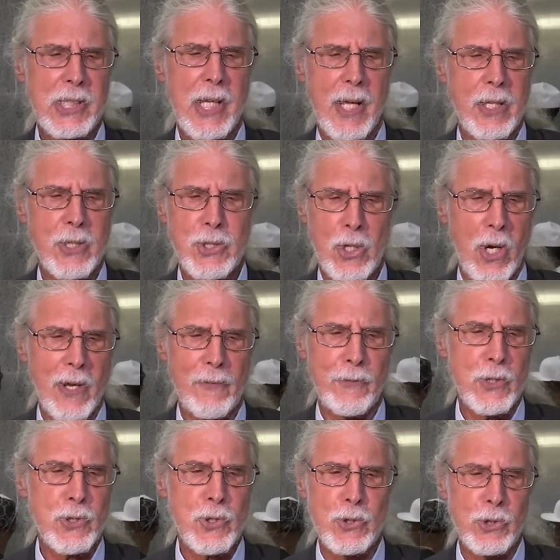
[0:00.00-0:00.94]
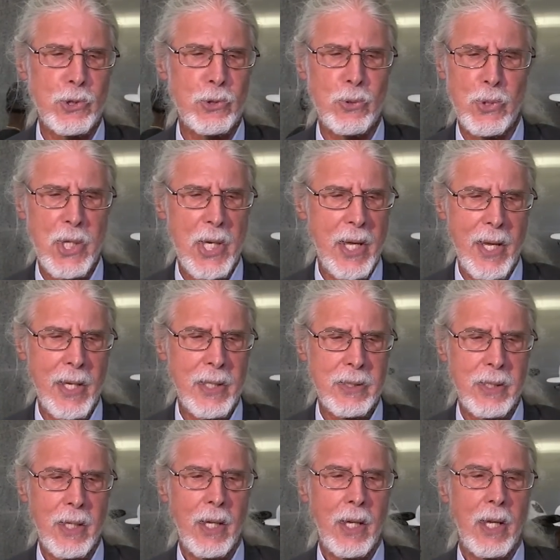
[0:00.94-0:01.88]
DA's office knew
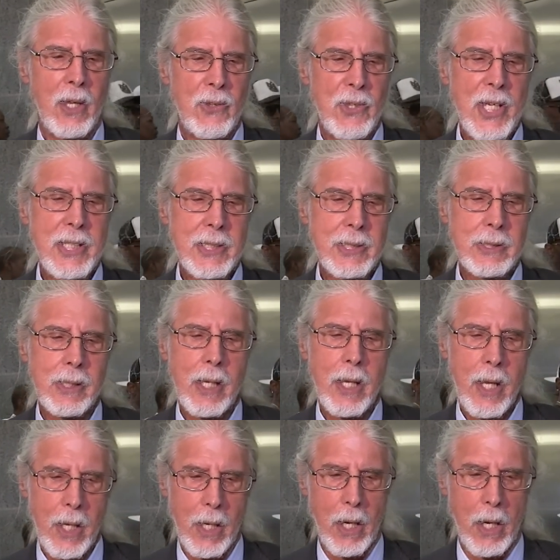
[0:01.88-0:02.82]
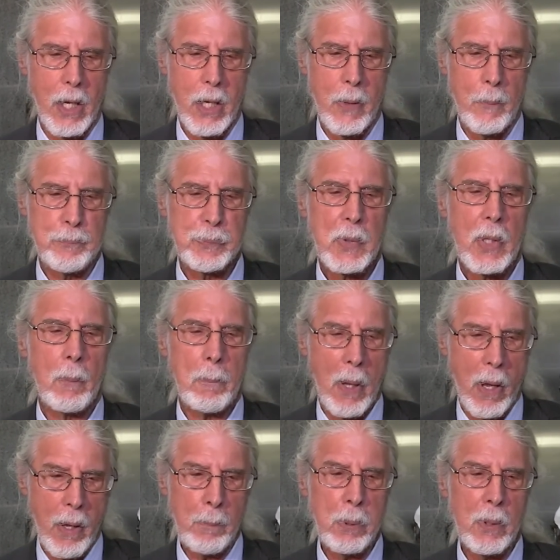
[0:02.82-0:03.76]
that. They didn't care.
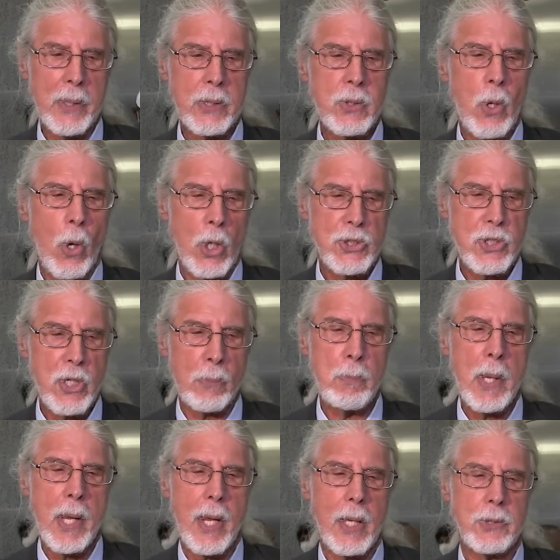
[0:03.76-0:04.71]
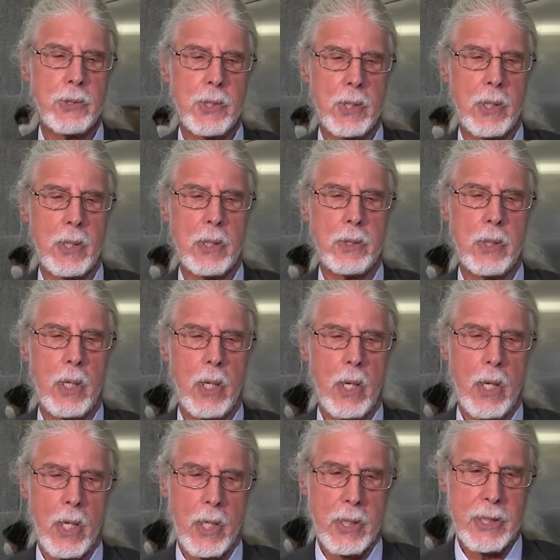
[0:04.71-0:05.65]
Public demanded
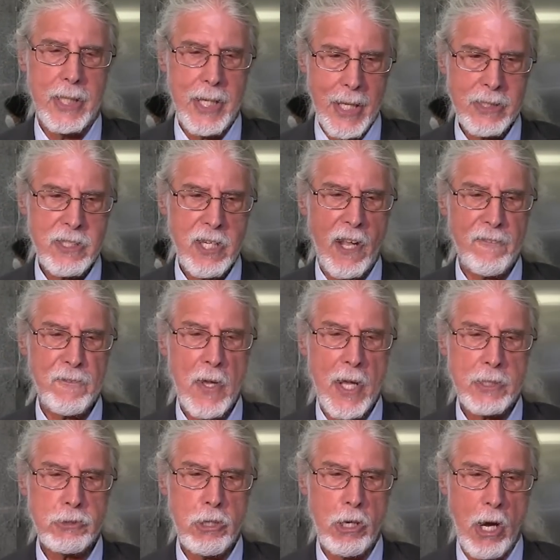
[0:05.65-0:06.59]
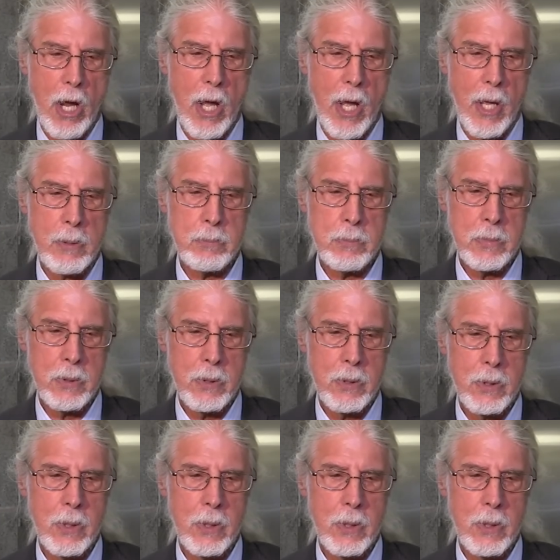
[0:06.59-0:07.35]
get tough on crime,